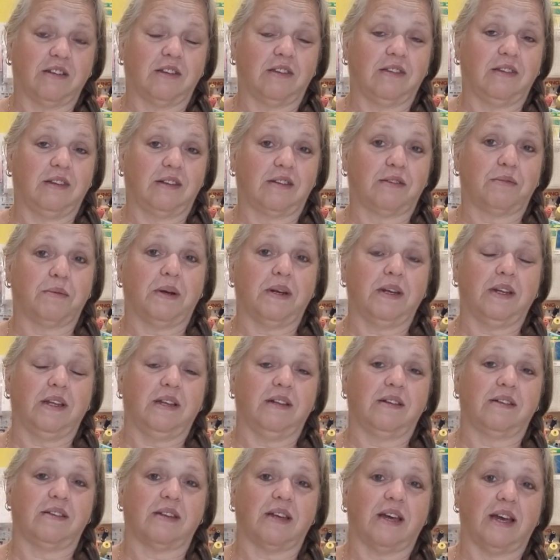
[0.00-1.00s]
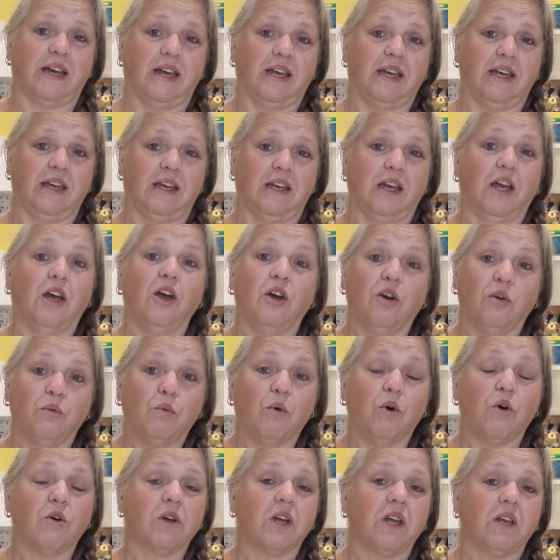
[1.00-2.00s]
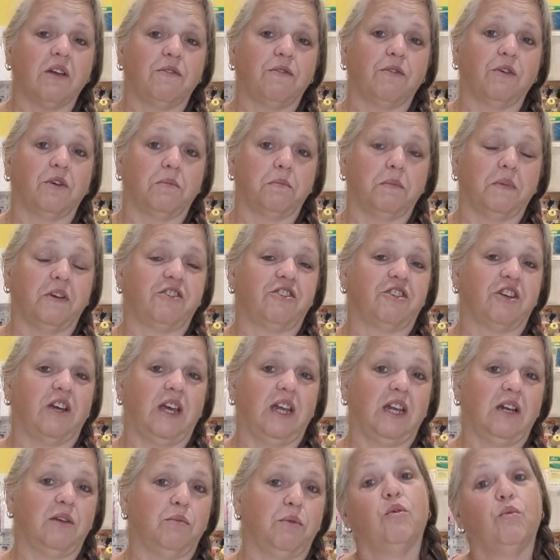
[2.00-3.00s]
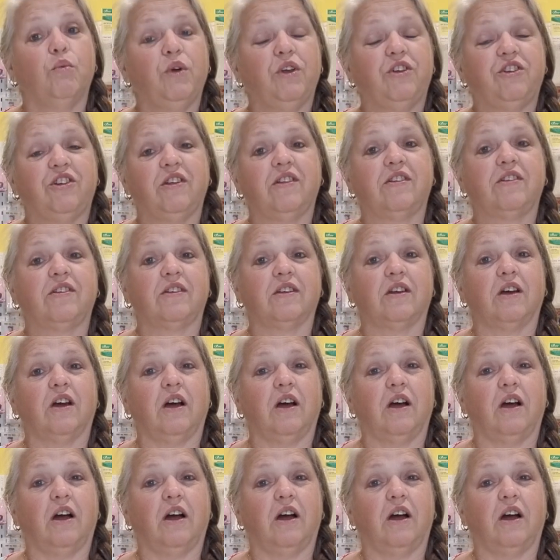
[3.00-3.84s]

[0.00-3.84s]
So this one is a walking foot machine, which is,